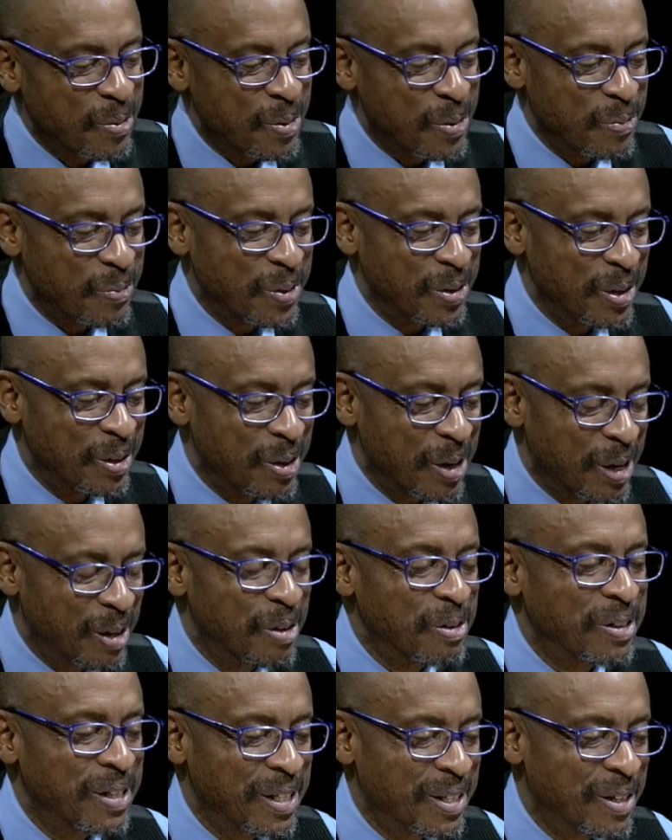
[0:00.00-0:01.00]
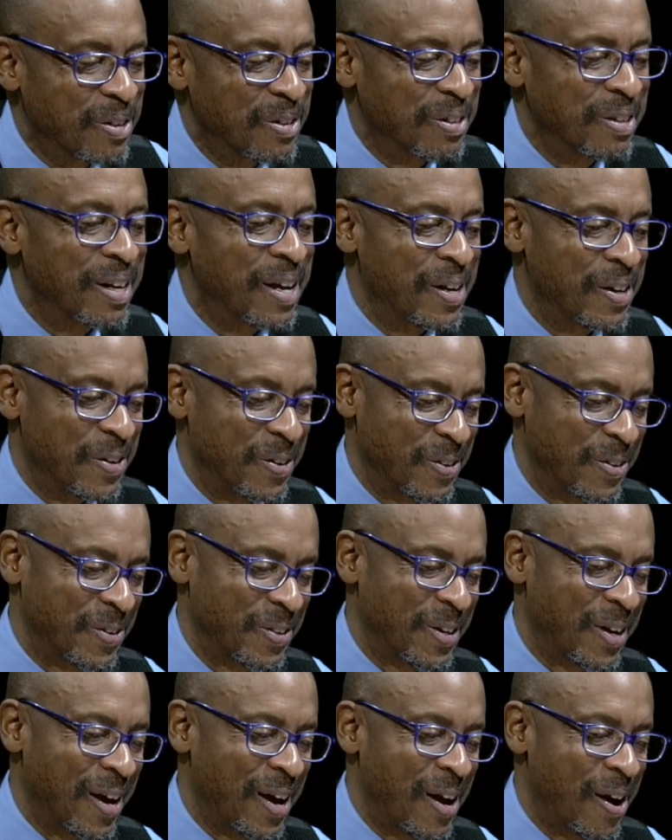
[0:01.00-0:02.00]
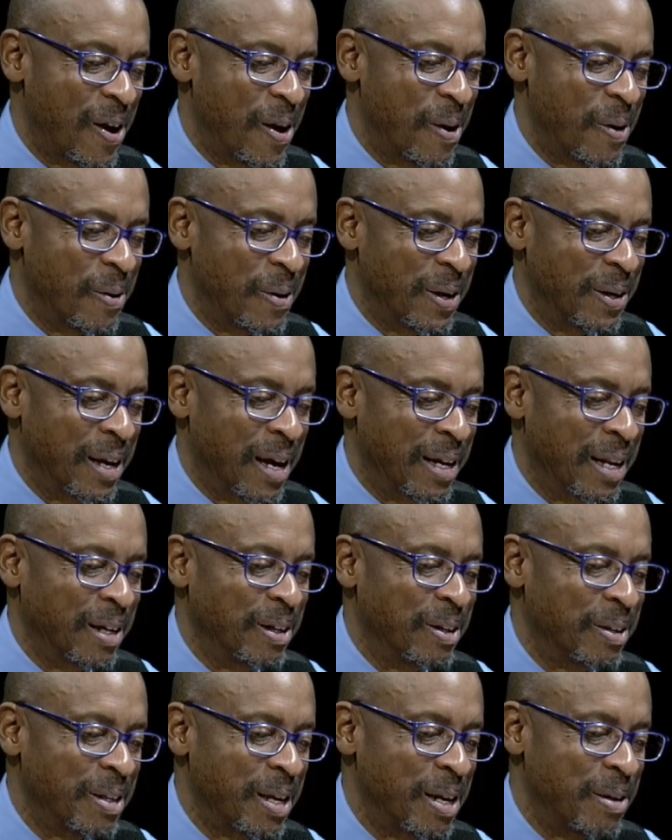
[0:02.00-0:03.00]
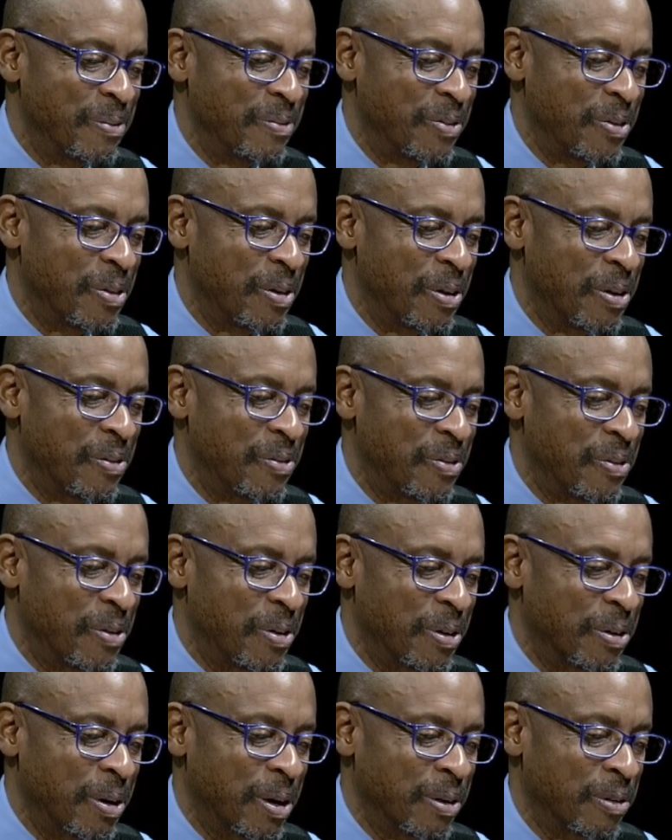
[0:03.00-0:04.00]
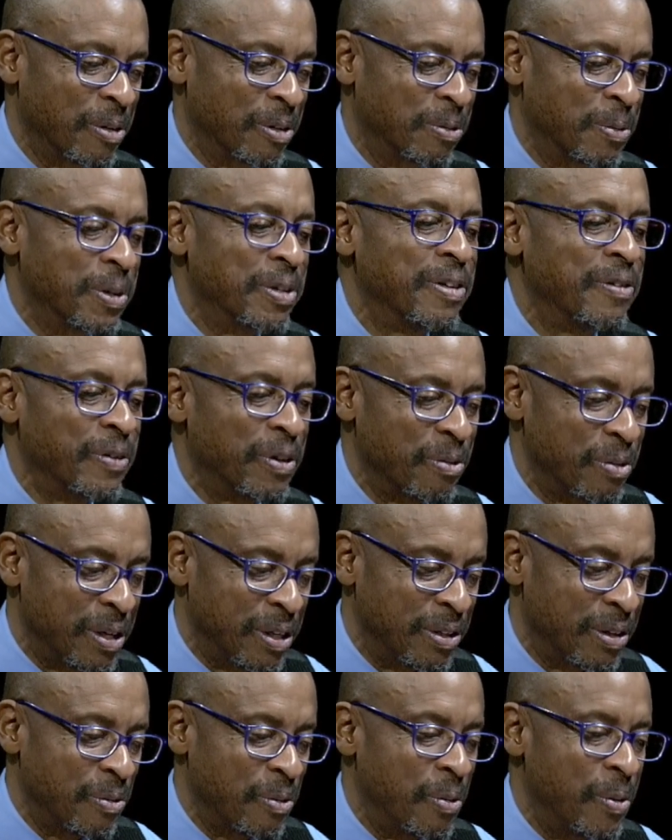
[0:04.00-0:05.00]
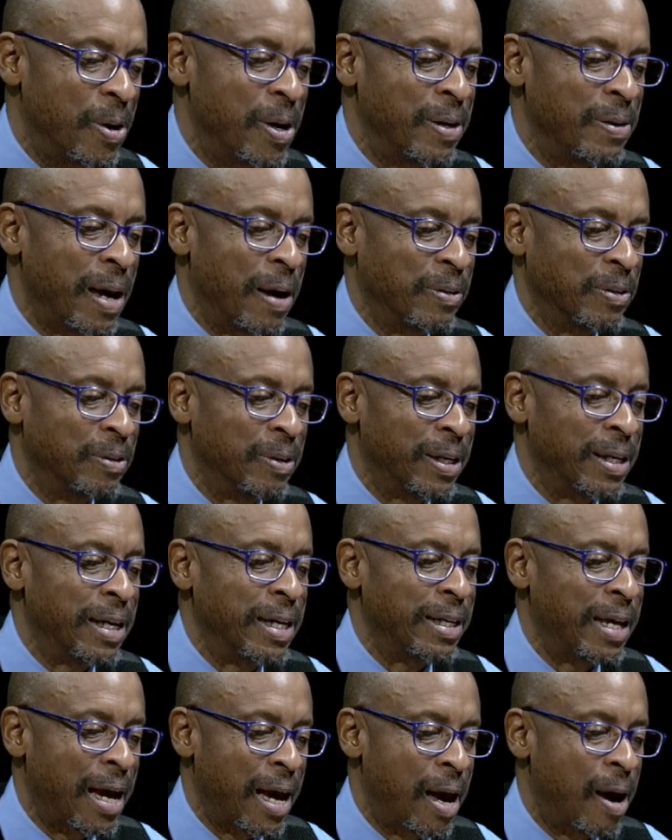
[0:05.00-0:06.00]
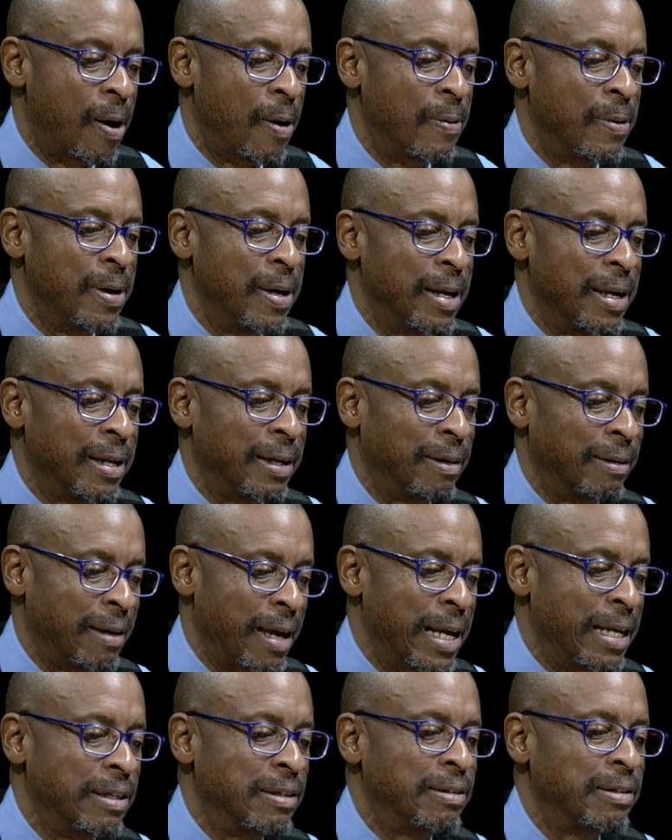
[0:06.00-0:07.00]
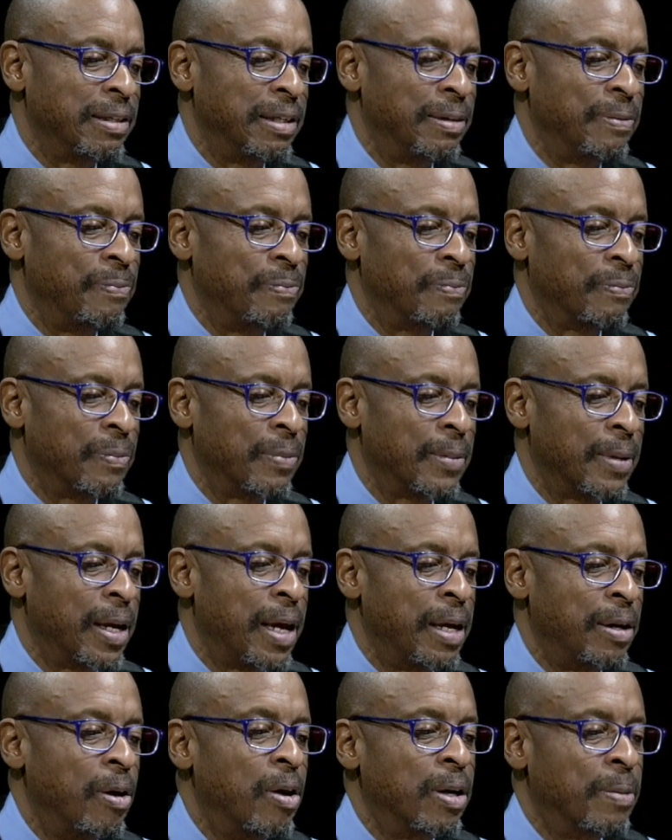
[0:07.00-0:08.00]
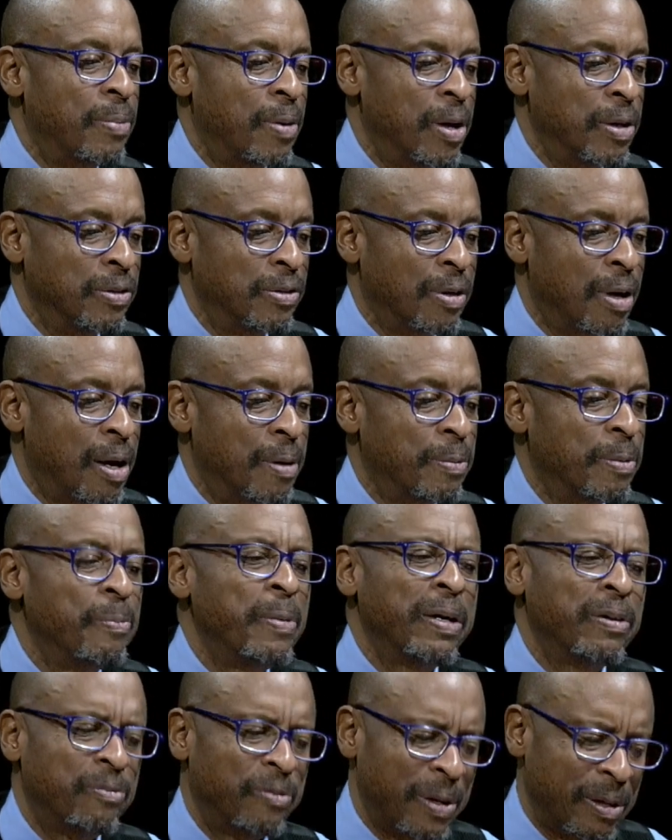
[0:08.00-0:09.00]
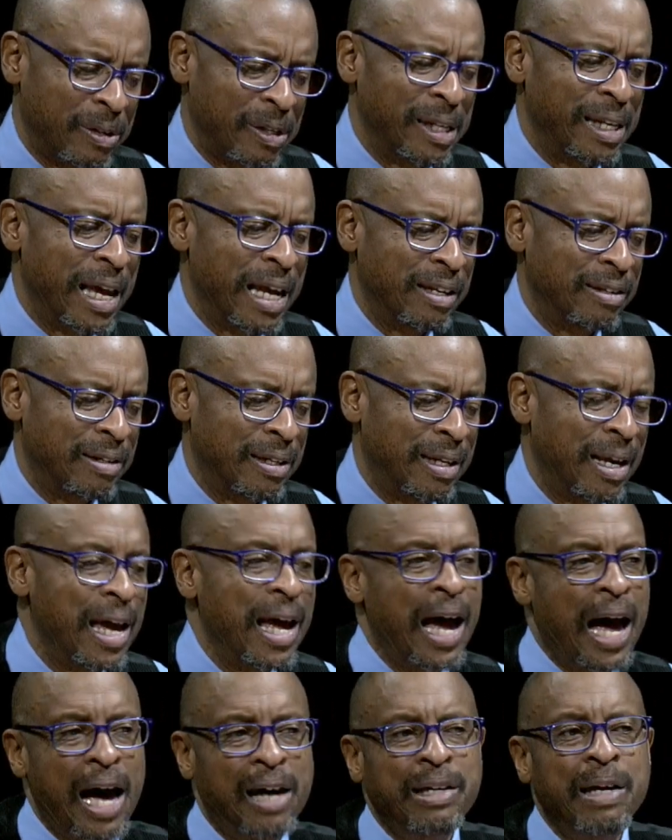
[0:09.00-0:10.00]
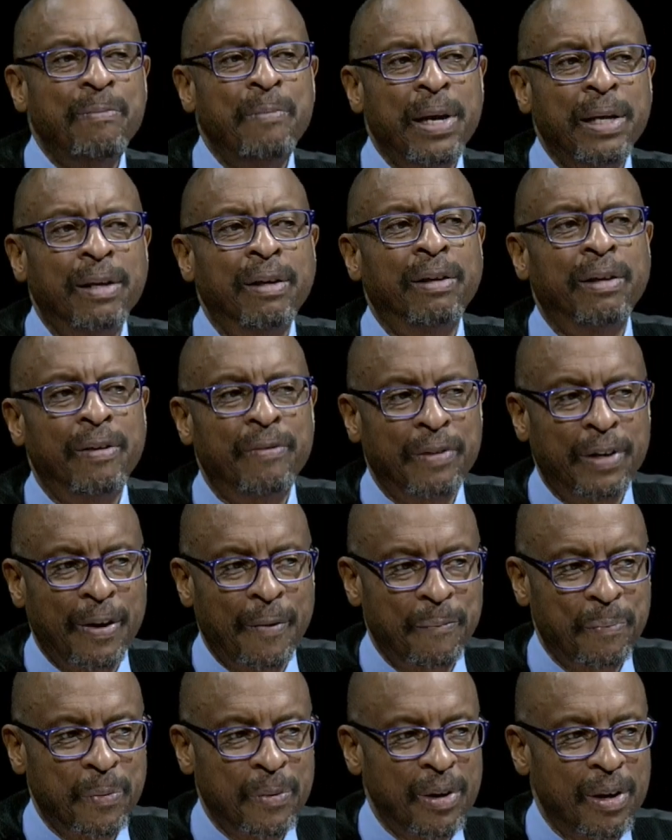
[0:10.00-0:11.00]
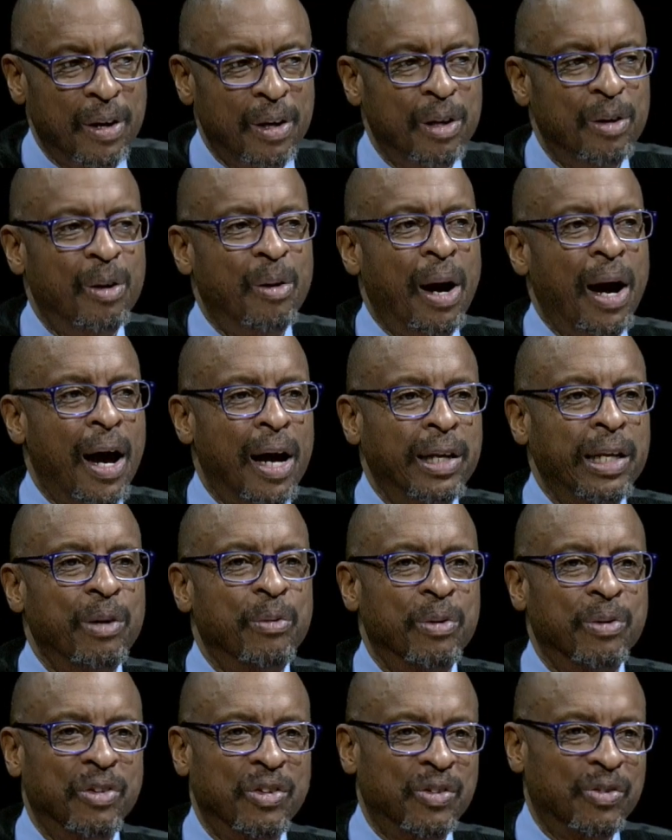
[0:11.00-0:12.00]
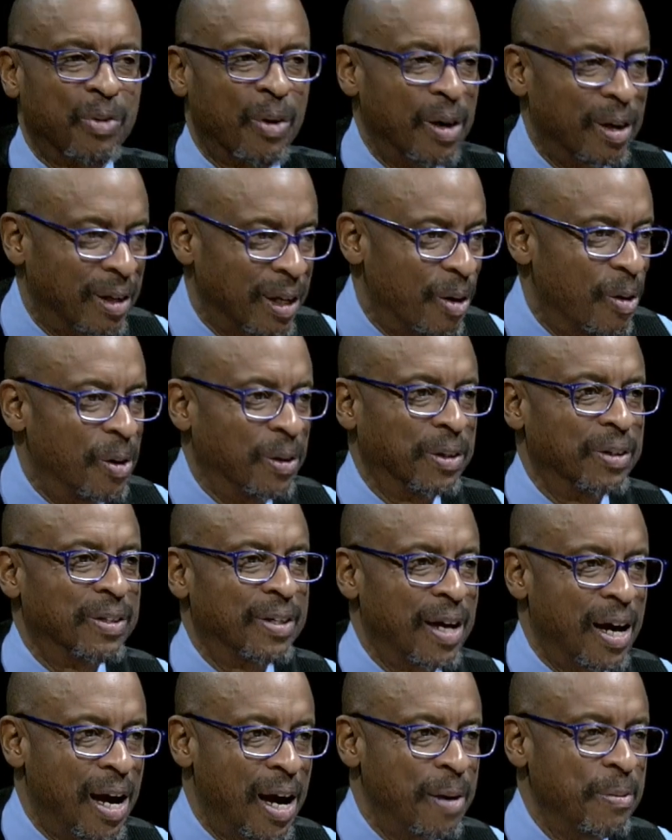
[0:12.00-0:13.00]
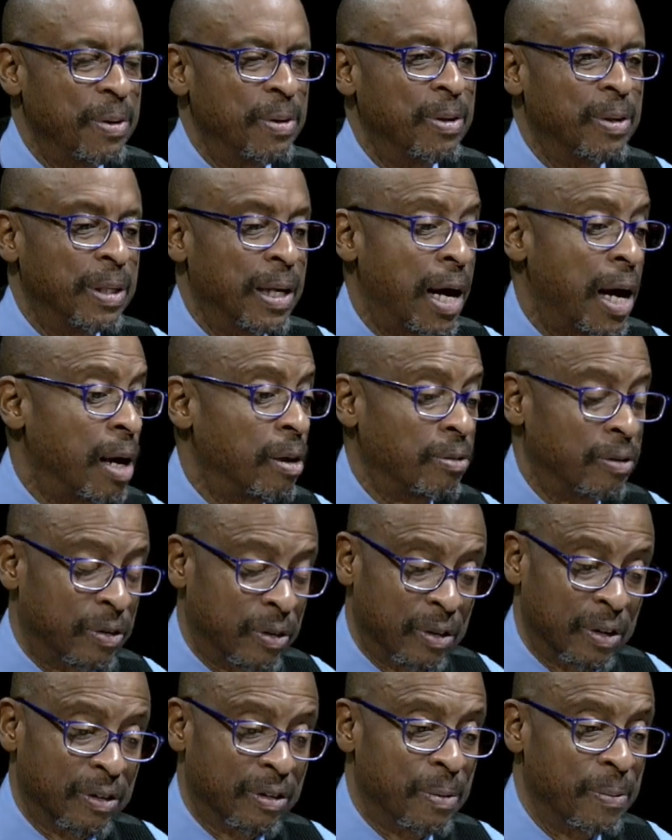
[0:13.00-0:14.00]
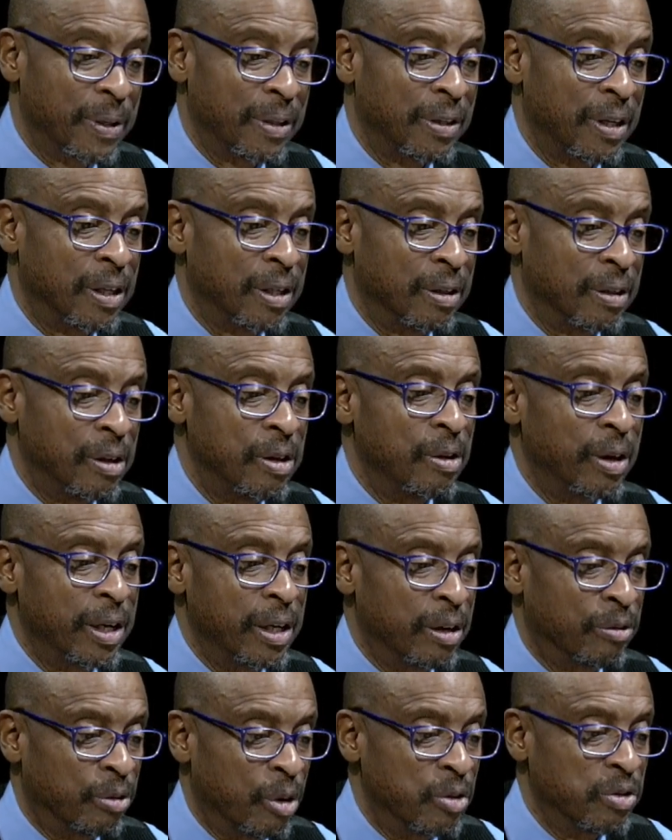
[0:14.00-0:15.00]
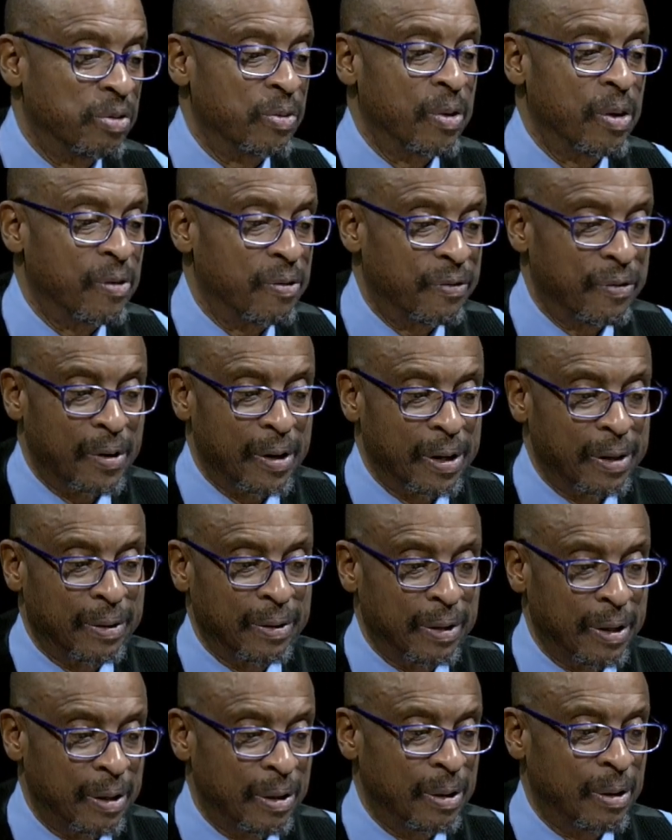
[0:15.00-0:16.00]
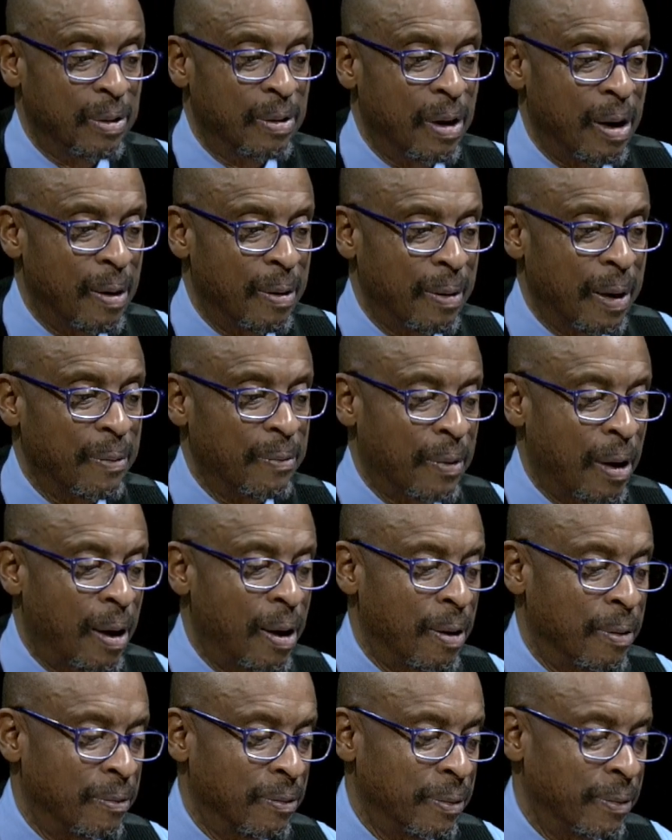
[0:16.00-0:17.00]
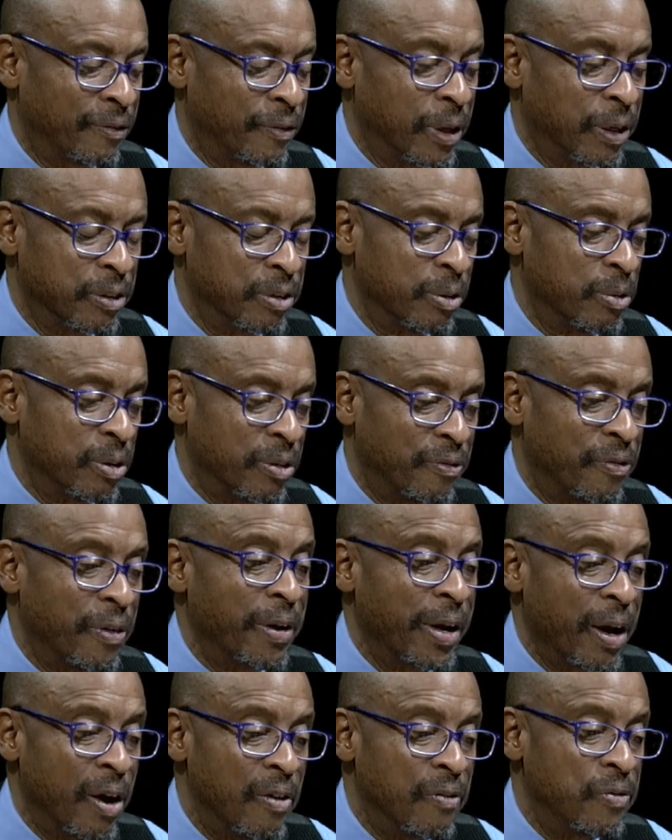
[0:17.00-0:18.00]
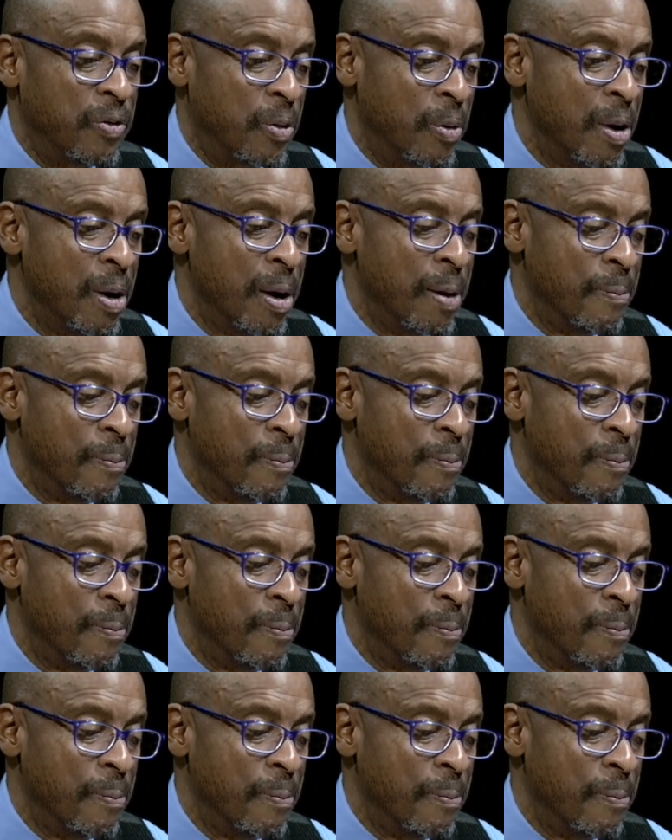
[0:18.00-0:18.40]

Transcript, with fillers: when, when you look closely at those letters, uh, and, and I looked at them for, for a specific reason. One, I was looking at how Langston and Arna Bontemps, but especially Langston, how they made a living, mm-hmm, you know, how they were struggling all the time, you know, and how to some extent, you know, getting a Rosenwald Fund, you know, uh, yep. uh, fellowship was very helpful.